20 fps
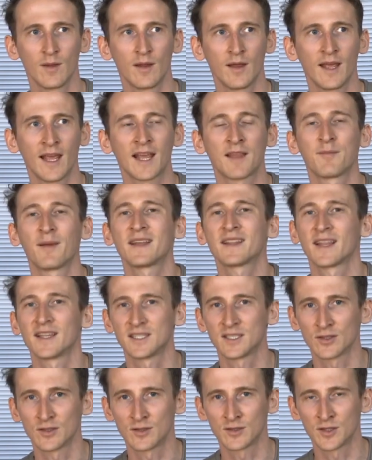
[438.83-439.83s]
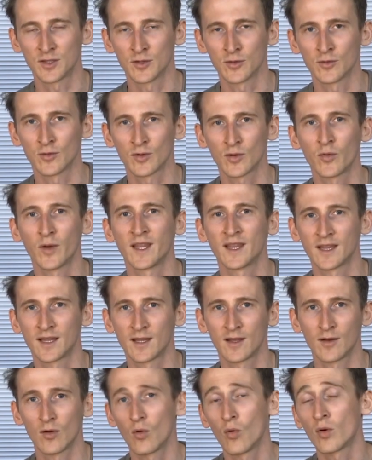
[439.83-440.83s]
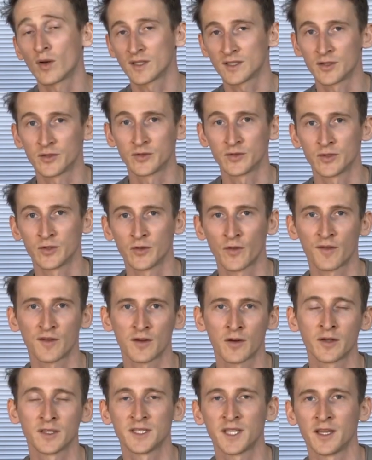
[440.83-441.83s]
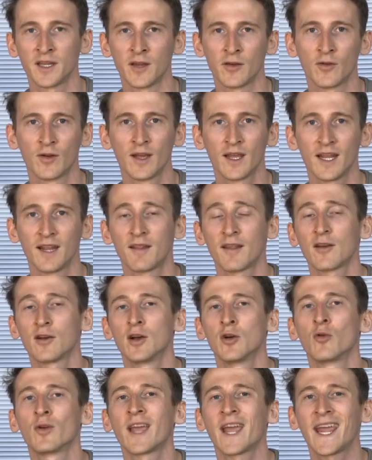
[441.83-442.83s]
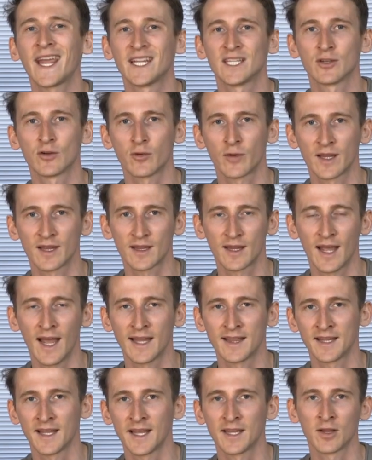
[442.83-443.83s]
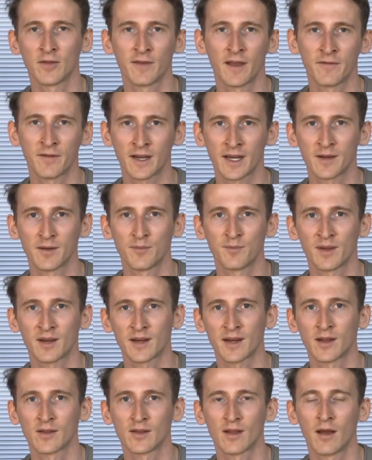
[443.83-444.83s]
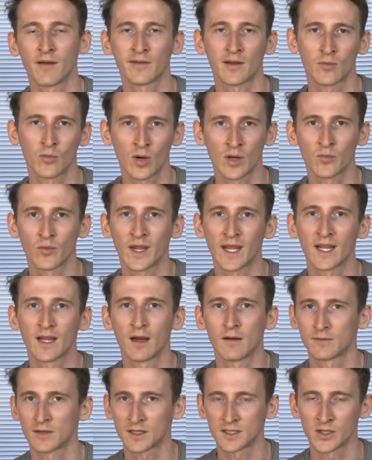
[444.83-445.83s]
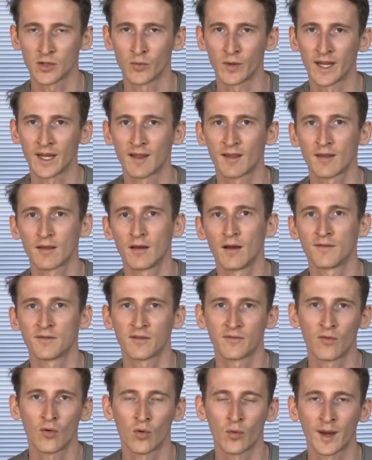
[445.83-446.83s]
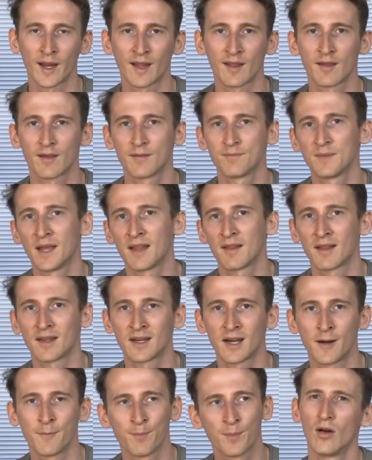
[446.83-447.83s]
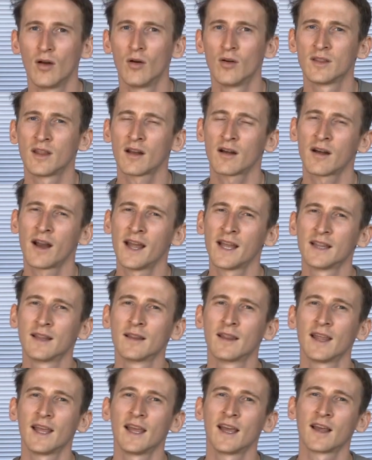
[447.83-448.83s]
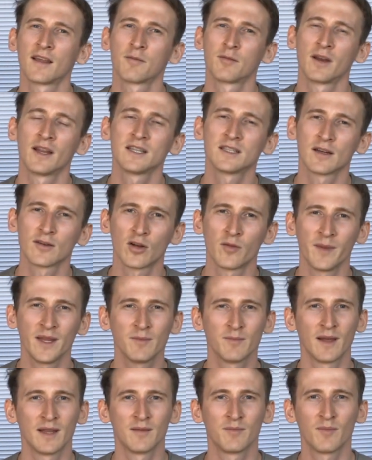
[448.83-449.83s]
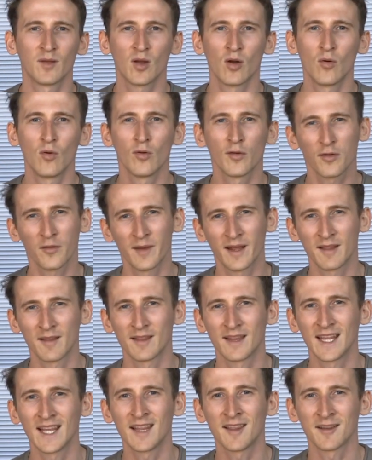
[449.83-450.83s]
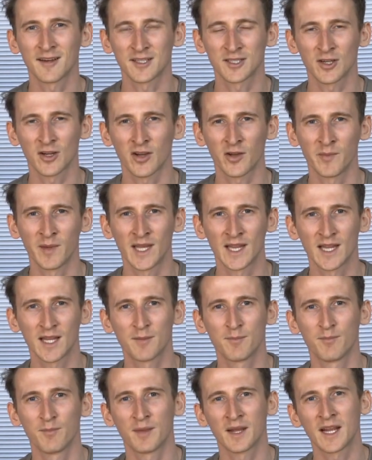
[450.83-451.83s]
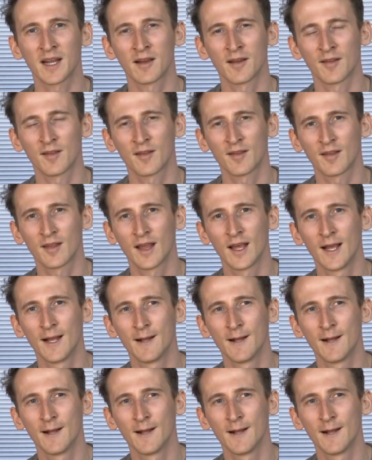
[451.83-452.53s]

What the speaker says: expected to quit or to choose to continue. It's okay to quit at the end of every period, after 1 week, after 2 weeks, after 4 weeks, etc. On the other hand, exponential commitment also makes it easier to commit, because